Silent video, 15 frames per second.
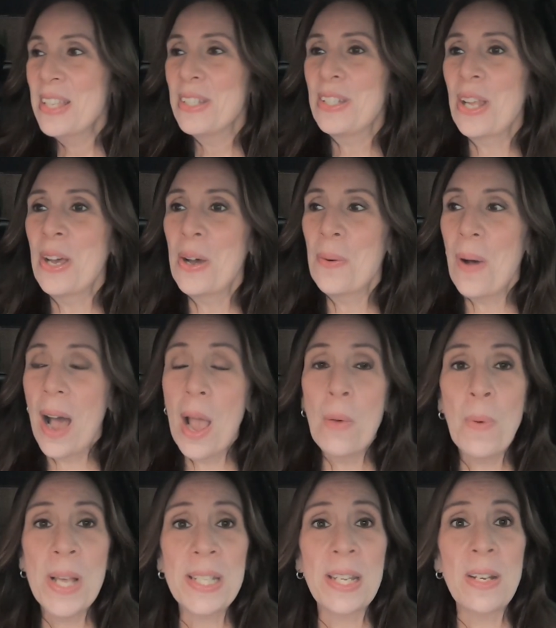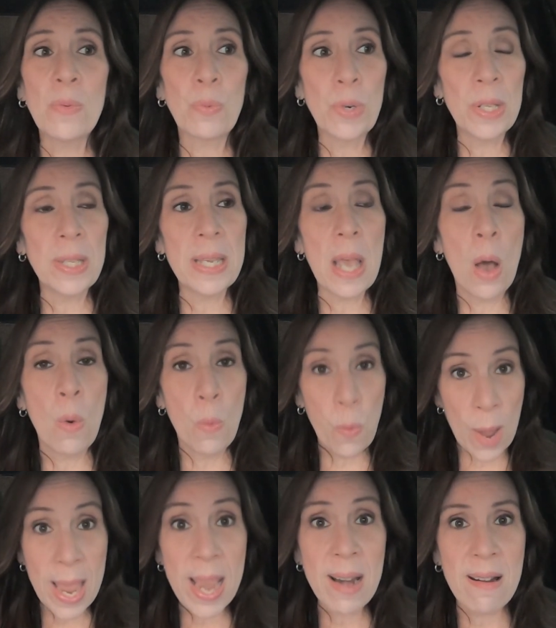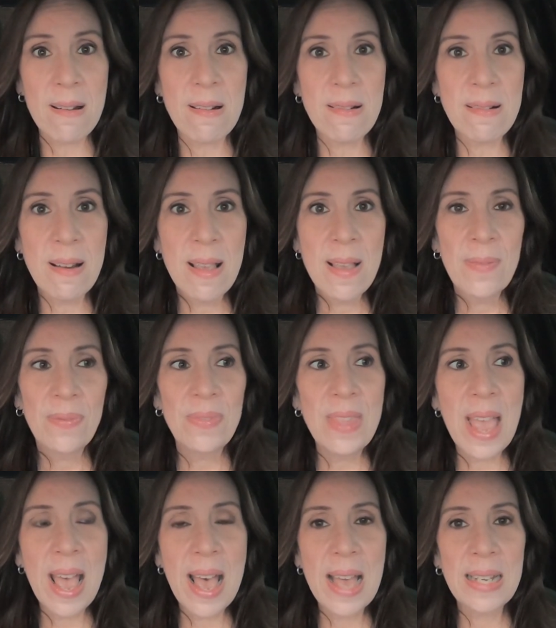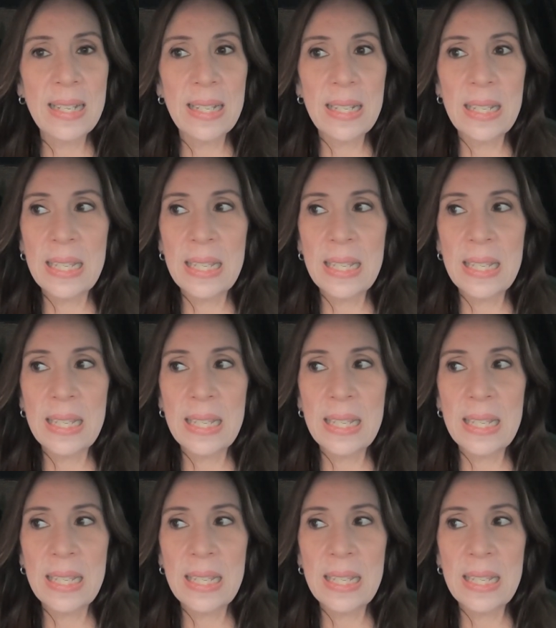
So I wasn't really aware that